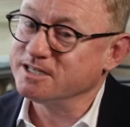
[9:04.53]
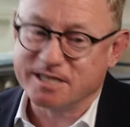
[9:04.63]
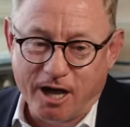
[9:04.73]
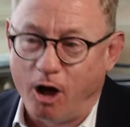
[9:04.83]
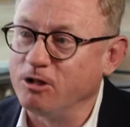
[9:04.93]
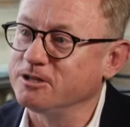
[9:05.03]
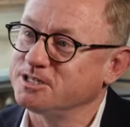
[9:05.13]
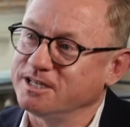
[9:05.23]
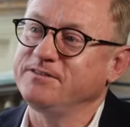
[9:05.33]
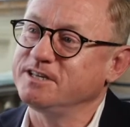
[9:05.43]
It's the
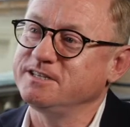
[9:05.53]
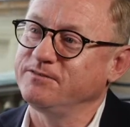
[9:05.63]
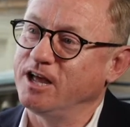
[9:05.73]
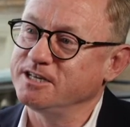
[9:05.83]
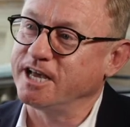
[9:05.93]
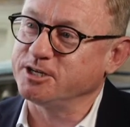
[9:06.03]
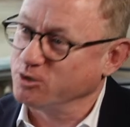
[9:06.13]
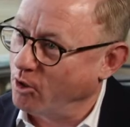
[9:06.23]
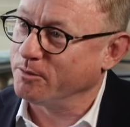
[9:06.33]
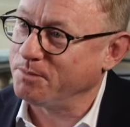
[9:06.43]
oldest living
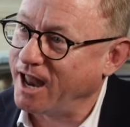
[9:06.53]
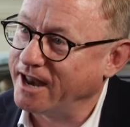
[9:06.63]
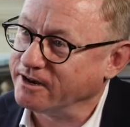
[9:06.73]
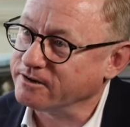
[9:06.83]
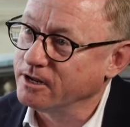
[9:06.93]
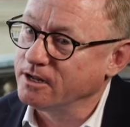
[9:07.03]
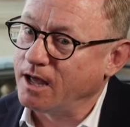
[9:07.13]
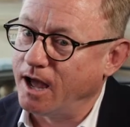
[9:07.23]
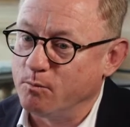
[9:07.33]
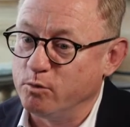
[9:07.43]
civilization on the planet. Yep.
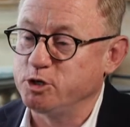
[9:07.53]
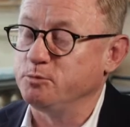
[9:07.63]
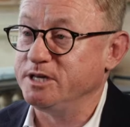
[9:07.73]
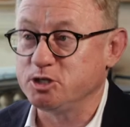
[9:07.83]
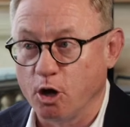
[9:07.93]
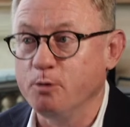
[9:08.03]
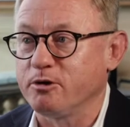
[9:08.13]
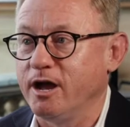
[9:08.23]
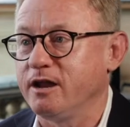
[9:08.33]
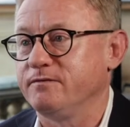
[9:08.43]
Um, we should be so
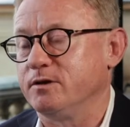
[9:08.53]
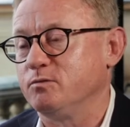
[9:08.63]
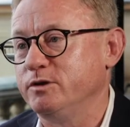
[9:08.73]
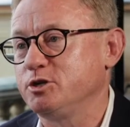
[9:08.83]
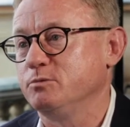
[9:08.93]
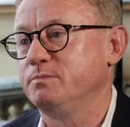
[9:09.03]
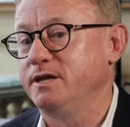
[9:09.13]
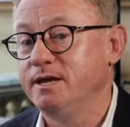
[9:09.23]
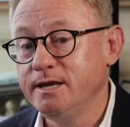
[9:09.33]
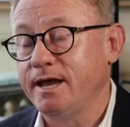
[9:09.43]
proud of it and we should
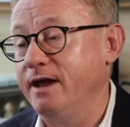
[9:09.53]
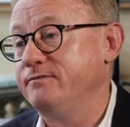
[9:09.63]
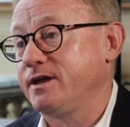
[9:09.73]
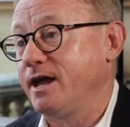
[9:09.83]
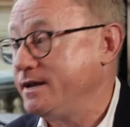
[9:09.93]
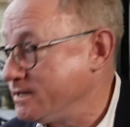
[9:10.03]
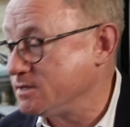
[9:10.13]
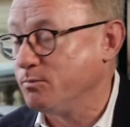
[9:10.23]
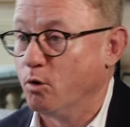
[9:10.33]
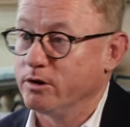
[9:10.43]
be advocating,
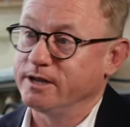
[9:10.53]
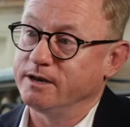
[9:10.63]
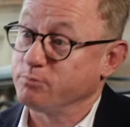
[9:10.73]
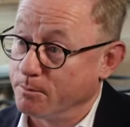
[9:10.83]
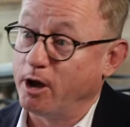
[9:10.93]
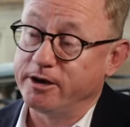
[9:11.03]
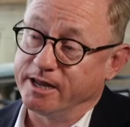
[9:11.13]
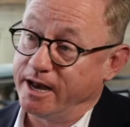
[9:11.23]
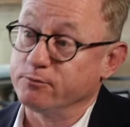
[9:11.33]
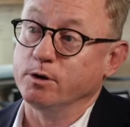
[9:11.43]
supporting it, promoting
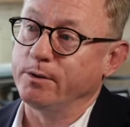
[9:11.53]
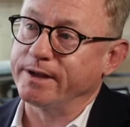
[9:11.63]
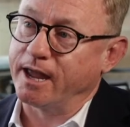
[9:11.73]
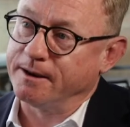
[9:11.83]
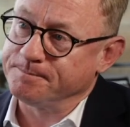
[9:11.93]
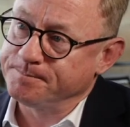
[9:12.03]
it everywhere we can.